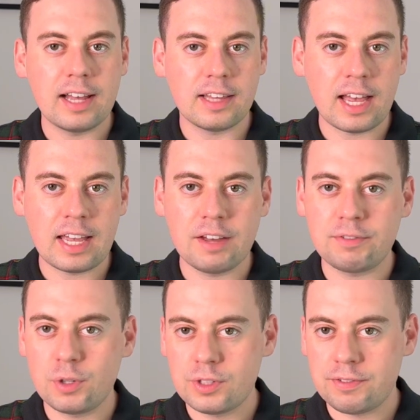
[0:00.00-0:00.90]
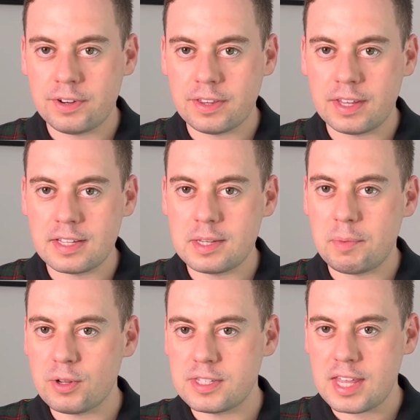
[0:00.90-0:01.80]
I like a few different things
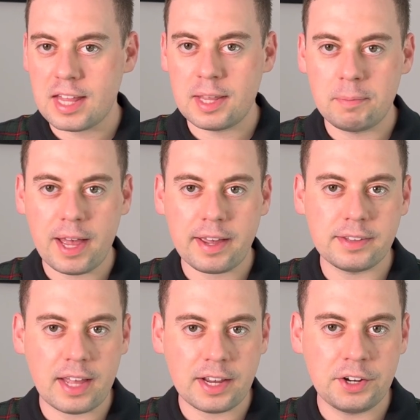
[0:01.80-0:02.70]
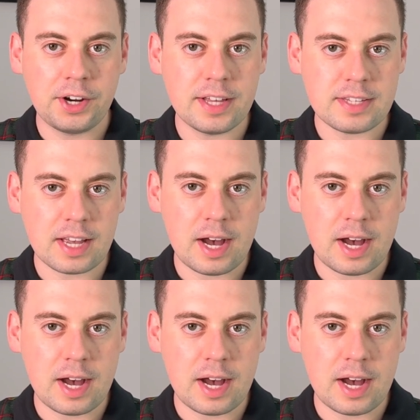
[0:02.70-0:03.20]
about Stanley Black & Decker as a